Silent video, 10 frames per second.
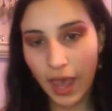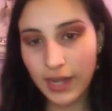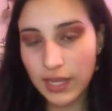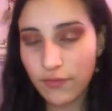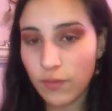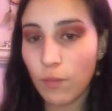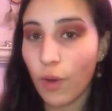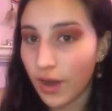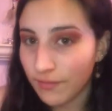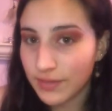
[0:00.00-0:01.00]
add even
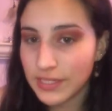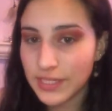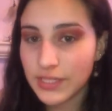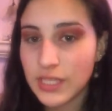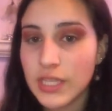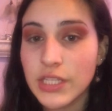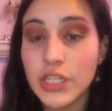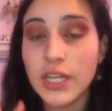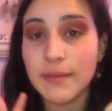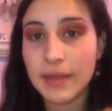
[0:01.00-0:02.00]
more emphasis to this
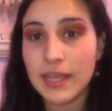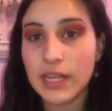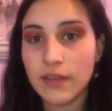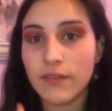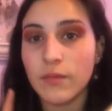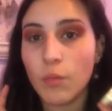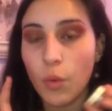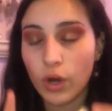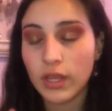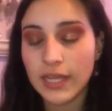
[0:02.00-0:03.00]
look and make it even
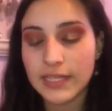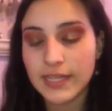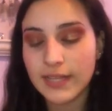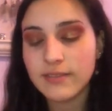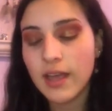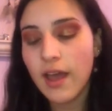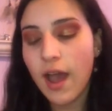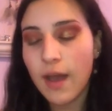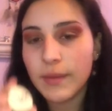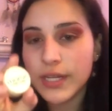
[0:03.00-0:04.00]
more like intense,
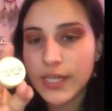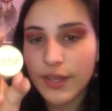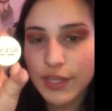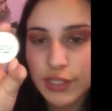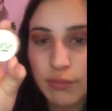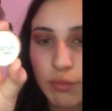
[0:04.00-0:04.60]
I'm going to take this